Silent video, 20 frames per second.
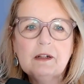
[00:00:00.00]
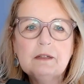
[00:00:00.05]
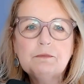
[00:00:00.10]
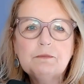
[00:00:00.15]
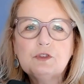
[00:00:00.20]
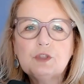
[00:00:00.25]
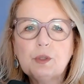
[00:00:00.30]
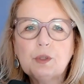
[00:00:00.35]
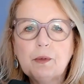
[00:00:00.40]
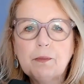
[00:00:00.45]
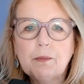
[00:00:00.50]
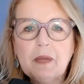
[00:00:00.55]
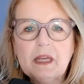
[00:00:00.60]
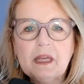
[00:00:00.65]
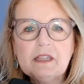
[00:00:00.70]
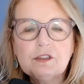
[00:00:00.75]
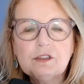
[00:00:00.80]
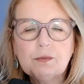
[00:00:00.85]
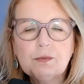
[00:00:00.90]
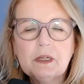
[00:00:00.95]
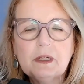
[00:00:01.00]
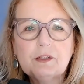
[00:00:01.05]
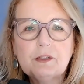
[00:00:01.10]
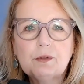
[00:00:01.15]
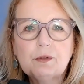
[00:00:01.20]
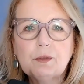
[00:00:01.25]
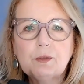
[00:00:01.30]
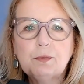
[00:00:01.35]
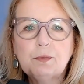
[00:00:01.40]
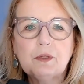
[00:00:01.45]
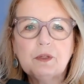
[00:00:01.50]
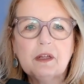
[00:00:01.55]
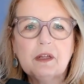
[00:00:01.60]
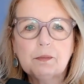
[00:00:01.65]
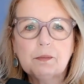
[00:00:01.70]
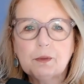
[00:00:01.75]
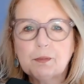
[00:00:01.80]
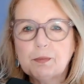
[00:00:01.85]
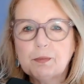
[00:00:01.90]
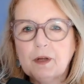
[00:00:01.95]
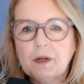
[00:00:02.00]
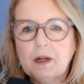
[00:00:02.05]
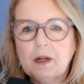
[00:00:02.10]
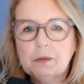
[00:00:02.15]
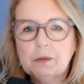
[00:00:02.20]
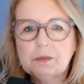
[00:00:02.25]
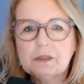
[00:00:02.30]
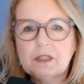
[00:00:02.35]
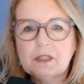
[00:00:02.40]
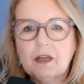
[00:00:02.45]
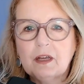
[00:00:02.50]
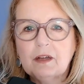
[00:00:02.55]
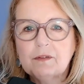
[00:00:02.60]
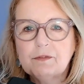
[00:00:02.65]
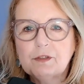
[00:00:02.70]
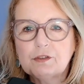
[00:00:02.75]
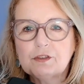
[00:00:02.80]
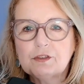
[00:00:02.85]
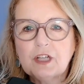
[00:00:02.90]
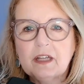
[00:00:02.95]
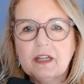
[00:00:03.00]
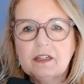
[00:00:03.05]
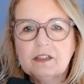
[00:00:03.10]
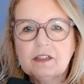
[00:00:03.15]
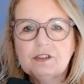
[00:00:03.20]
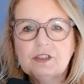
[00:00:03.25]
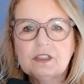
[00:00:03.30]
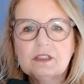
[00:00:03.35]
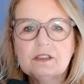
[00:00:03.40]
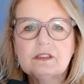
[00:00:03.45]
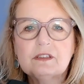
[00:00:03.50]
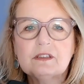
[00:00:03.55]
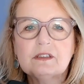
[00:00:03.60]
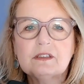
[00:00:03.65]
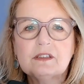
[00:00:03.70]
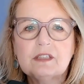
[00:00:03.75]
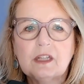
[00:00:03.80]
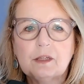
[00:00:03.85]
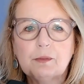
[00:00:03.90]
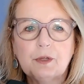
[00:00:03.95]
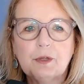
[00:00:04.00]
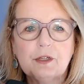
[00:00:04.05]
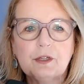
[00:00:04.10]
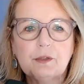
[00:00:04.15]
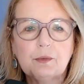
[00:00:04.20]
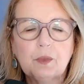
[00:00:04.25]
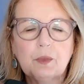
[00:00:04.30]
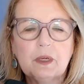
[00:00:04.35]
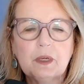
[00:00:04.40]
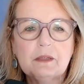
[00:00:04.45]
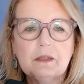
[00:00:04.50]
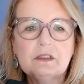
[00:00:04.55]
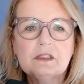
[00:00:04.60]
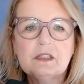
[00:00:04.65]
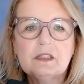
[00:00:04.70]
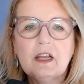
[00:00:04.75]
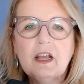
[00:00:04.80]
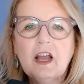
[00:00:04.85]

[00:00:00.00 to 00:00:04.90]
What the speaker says: So a mastermind group will help you problem solve your challenges and celebrate your wins.